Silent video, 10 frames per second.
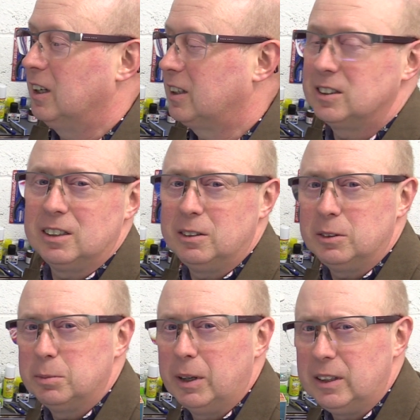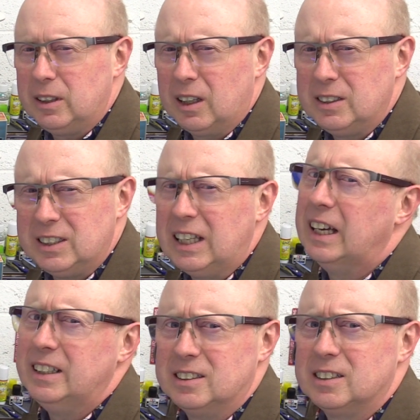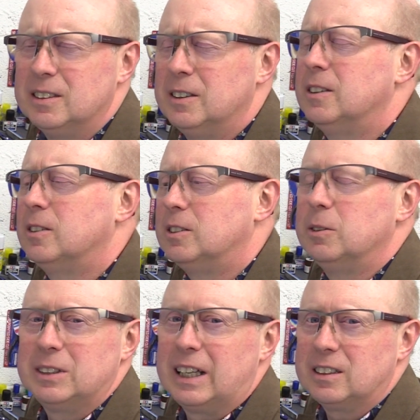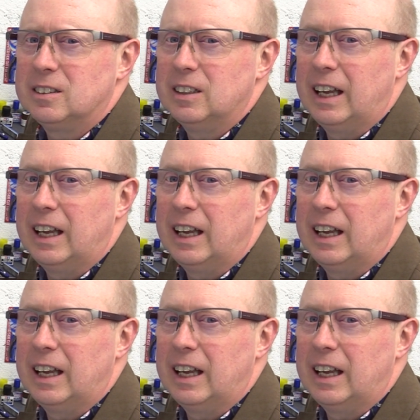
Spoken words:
Considering it was made in '98, thought it was excellent.